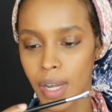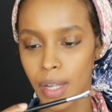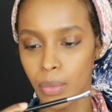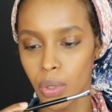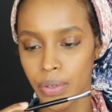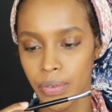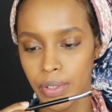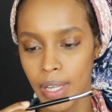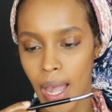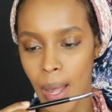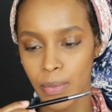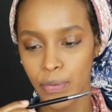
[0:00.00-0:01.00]
my Morphe
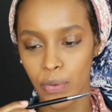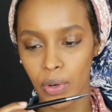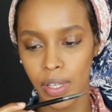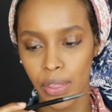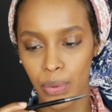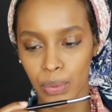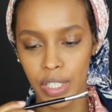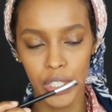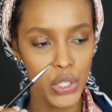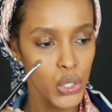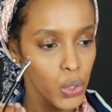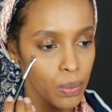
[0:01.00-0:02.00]

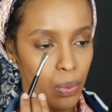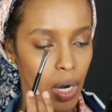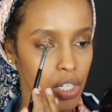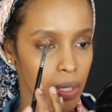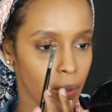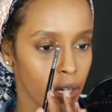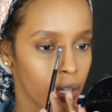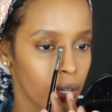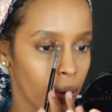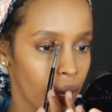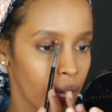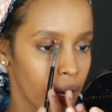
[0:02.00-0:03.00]
M432 brush, I'm gonna
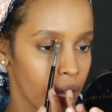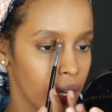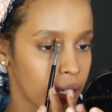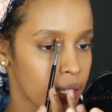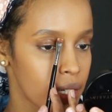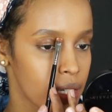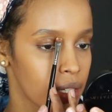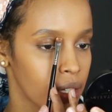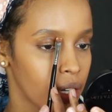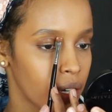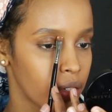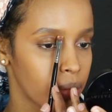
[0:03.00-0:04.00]
go ahead and
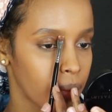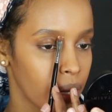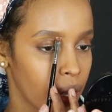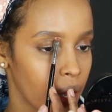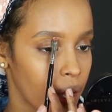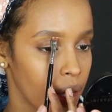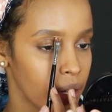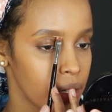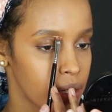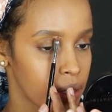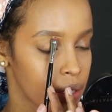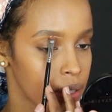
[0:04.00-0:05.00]
conceal under my eyes.